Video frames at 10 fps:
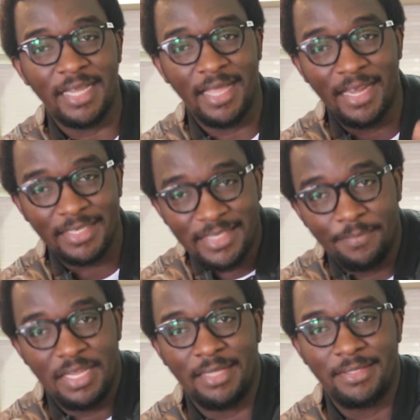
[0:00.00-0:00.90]
I can
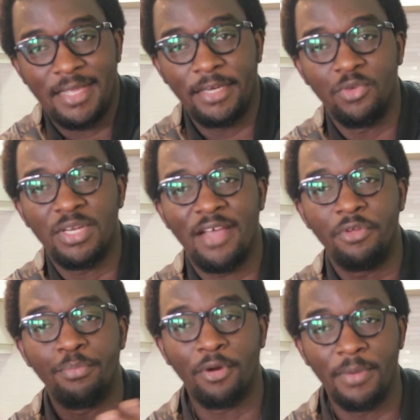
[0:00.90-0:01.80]
accept that. I don't have a
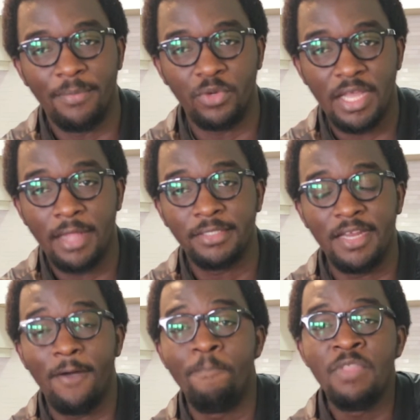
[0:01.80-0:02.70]
problem with that now.